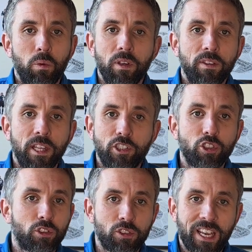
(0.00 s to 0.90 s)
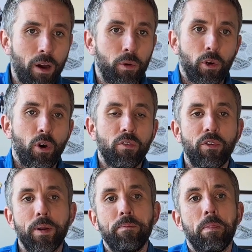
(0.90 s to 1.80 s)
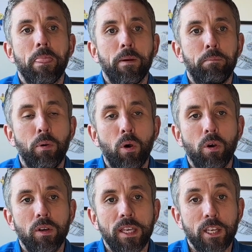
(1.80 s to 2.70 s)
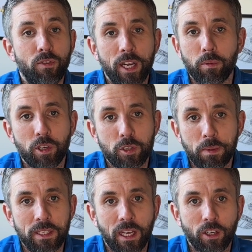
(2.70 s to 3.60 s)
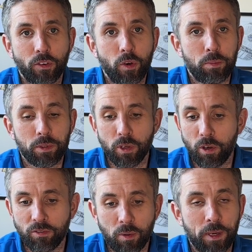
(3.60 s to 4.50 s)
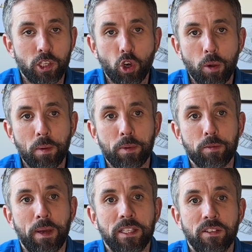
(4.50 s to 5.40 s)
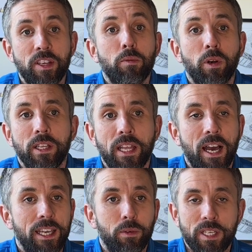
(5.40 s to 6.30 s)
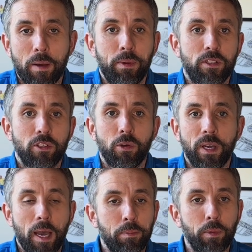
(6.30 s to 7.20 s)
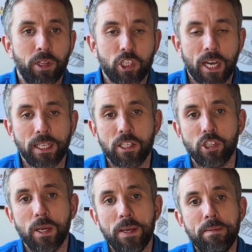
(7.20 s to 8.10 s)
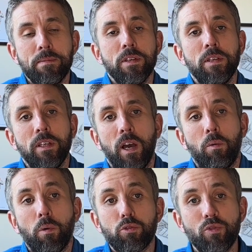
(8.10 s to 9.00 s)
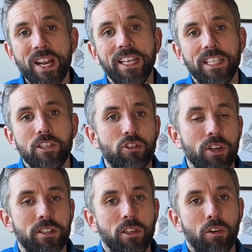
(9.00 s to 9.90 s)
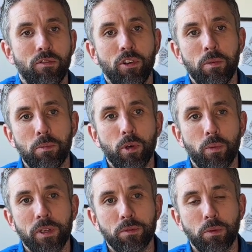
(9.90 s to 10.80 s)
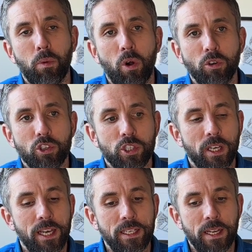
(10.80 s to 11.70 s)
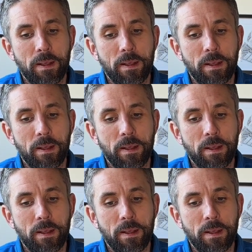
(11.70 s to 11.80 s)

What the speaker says: they just towered over him. But he really wanted to be in that group. So from an enjoyment perspective, he wanted that. He was happy to do it, happy with the challenge. And what was really interesting, over a number of weeks we watched, and